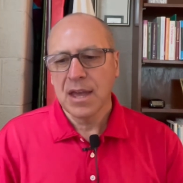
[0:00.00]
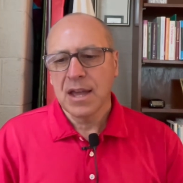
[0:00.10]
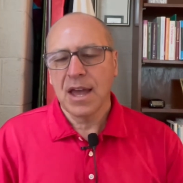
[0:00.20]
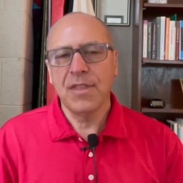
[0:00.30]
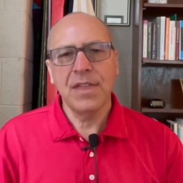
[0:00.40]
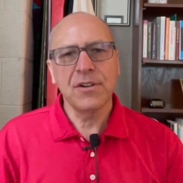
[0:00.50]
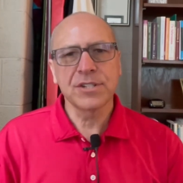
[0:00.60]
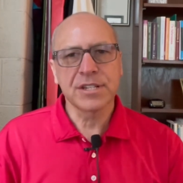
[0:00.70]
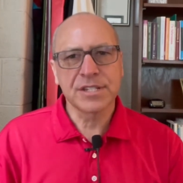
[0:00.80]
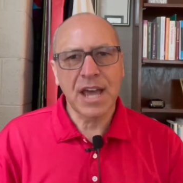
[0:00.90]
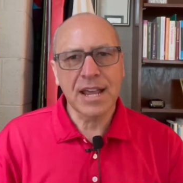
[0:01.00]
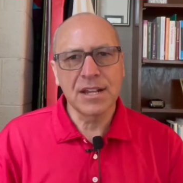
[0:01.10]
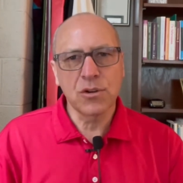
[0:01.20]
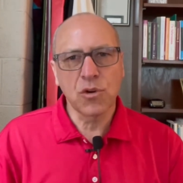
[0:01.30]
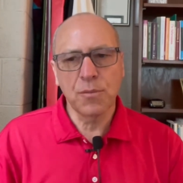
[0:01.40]
And then there's a
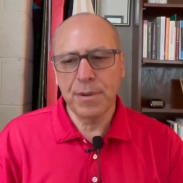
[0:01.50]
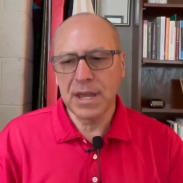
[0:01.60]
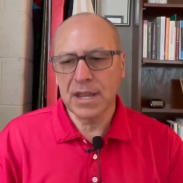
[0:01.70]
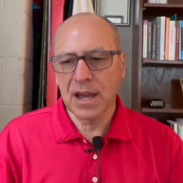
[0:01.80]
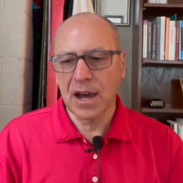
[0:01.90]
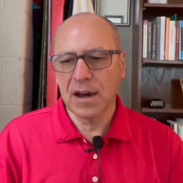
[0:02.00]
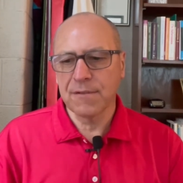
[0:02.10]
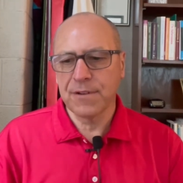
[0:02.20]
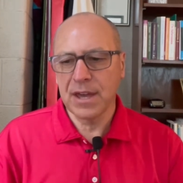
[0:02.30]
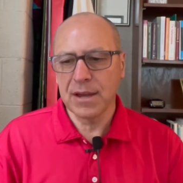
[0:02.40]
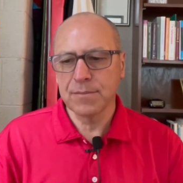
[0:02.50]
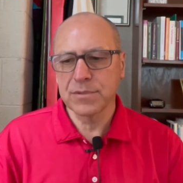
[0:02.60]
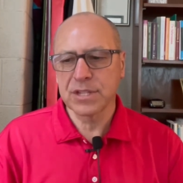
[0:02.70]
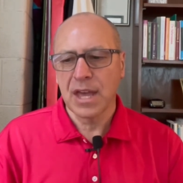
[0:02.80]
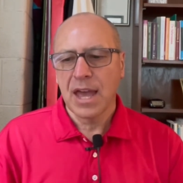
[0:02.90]
second grouping of
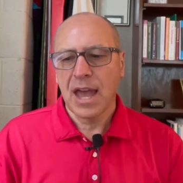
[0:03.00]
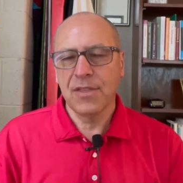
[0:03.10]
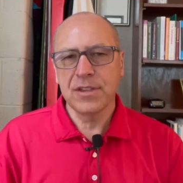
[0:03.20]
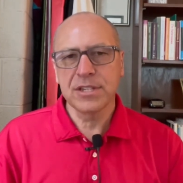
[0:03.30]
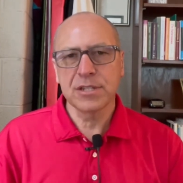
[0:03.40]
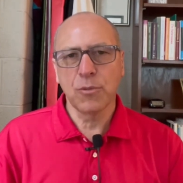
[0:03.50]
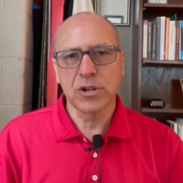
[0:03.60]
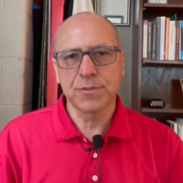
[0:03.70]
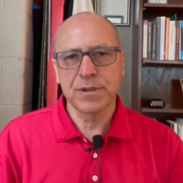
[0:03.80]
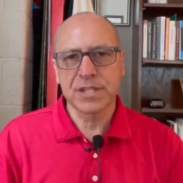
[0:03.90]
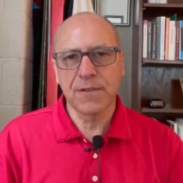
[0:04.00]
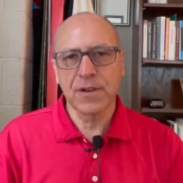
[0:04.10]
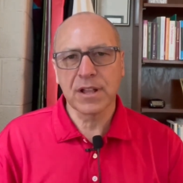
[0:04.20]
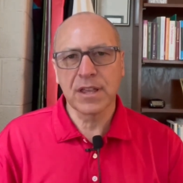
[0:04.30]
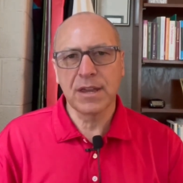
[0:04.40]
hymns, and this is more
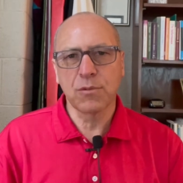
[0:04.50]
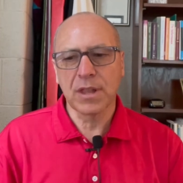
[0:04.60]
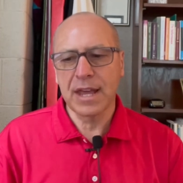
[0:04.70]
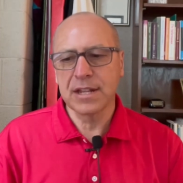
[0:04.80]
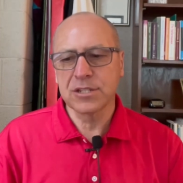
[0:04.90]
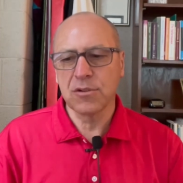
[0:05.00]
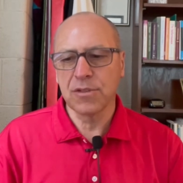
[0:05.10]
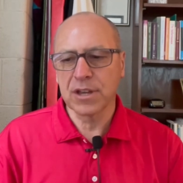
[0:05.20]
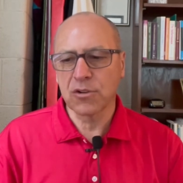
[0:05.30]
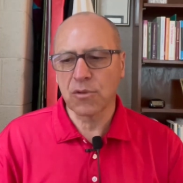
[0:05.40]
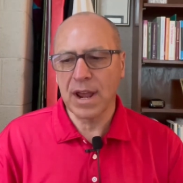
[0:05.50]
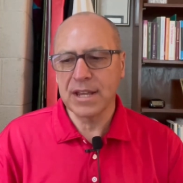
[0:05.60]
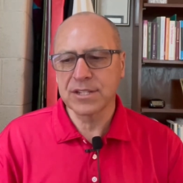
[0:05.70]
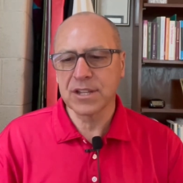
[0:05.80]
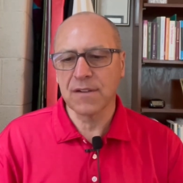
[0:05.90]
specifically related to the
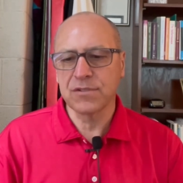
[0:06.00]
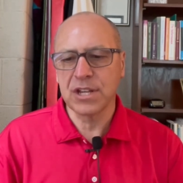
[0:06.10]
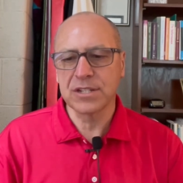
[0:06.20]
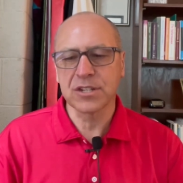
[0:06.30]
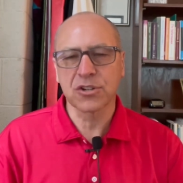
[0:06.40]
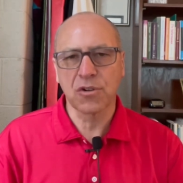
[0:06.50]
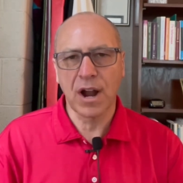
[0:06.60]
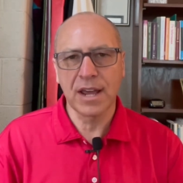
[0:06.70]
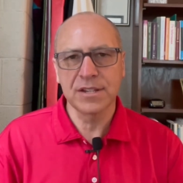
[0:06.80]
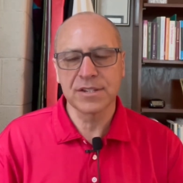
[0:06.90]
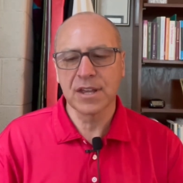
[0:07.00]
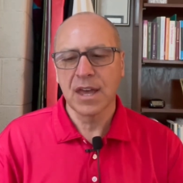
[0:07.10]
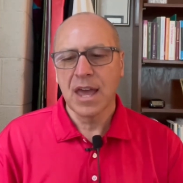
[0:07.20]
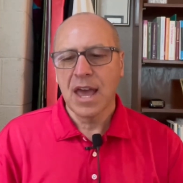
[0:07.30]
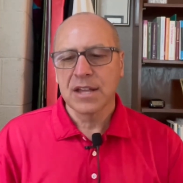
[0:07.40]
grace of Jesus Christ.
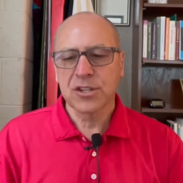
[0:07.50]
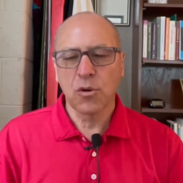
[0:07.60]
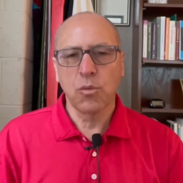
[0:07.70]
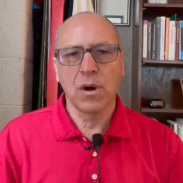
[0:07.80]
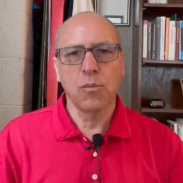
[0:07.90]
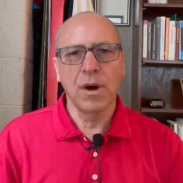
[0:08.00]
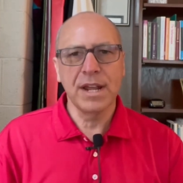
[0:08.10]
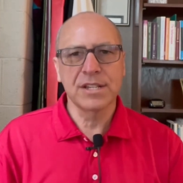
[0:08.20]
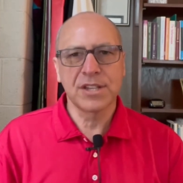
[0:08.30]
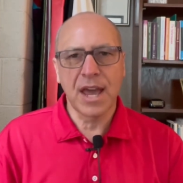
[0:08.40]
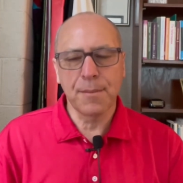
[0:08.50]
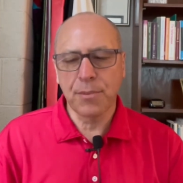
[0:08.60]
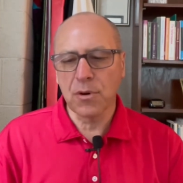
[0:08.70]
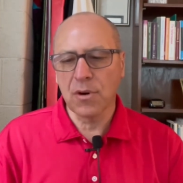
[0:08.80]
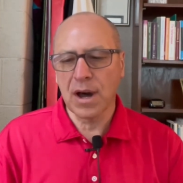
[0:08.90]
So one
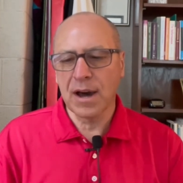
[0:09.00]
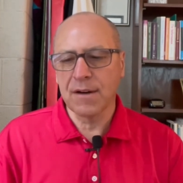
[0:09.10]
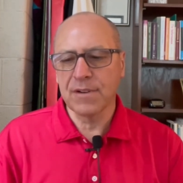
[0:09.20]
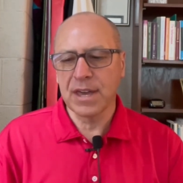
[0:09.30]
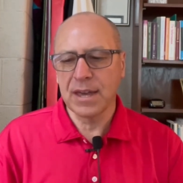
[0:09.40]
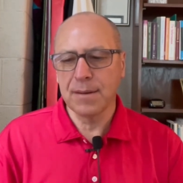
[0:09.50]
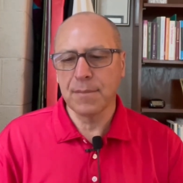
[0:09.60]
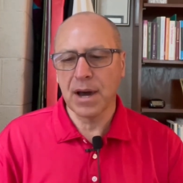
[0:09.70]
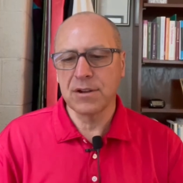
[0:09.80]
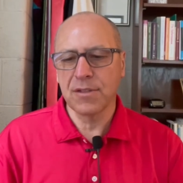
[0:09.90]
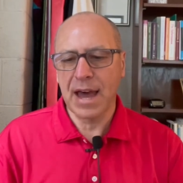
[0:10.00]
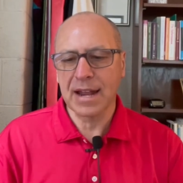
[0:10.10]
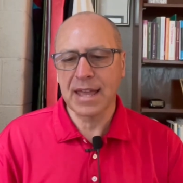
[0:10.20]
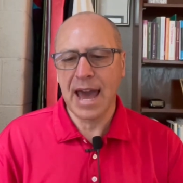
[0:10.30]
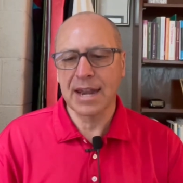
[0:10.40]
example of a hymn under
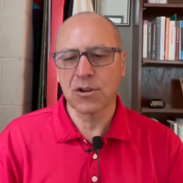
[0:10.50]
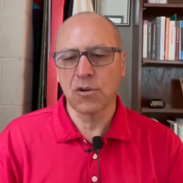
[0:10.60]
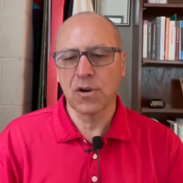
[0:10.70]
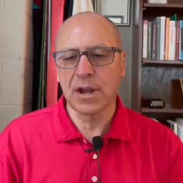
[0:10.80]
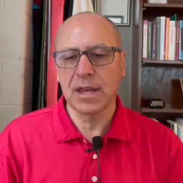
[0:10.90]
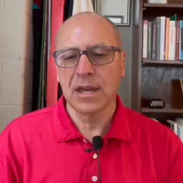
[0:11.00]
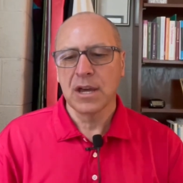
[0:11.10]
that category